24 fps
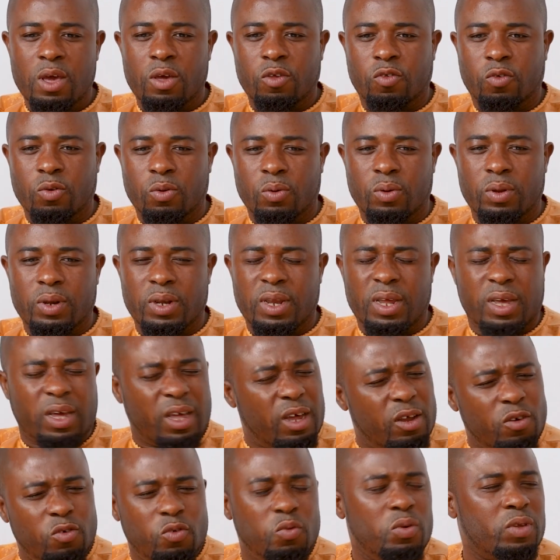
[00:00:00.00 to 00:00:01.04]
So they
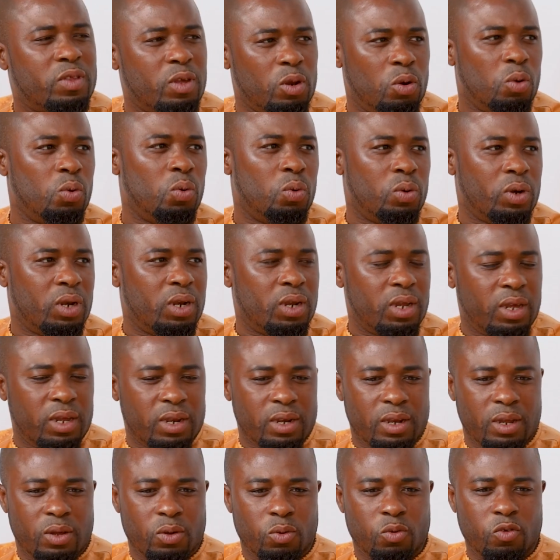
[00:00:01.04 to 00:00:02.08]
can't do it alone.
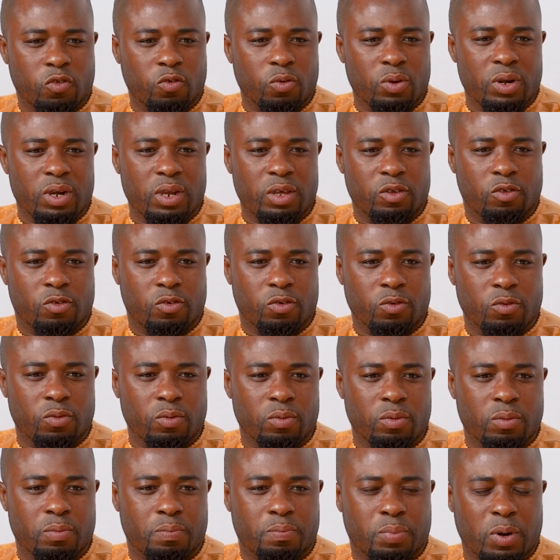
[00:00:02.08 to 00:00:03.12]
They also need
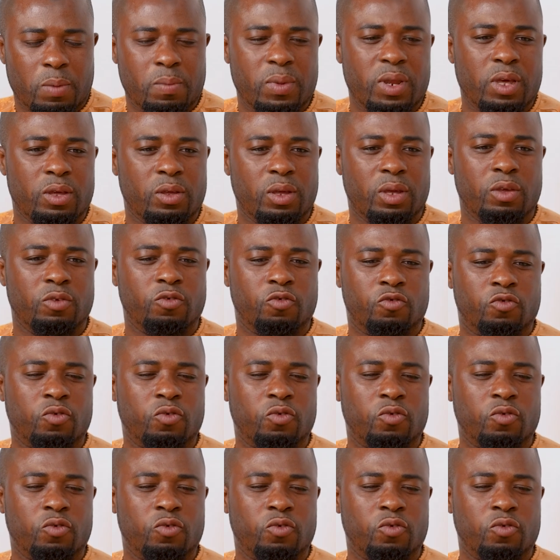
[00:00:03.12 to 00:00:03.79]
to probably